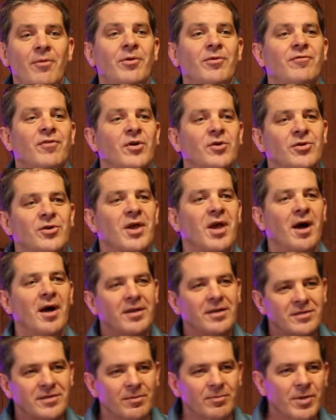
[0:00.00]
referred to
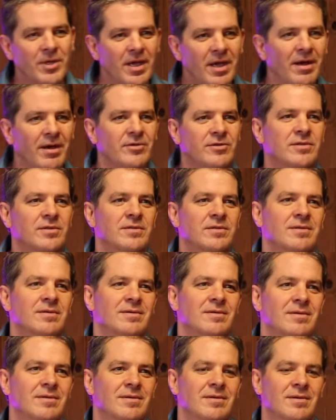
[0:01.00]
God as something else.
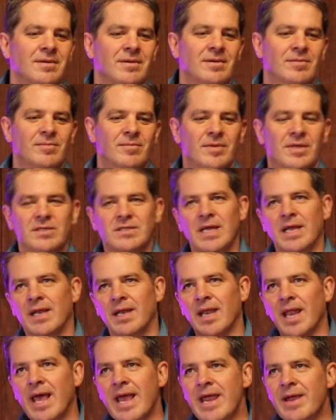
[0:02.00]
Because
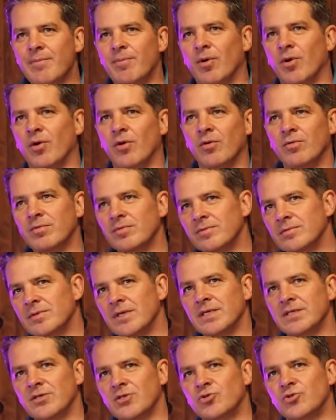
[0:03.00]
that label
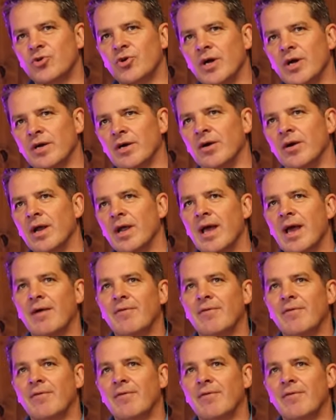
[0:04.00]
is a trigger.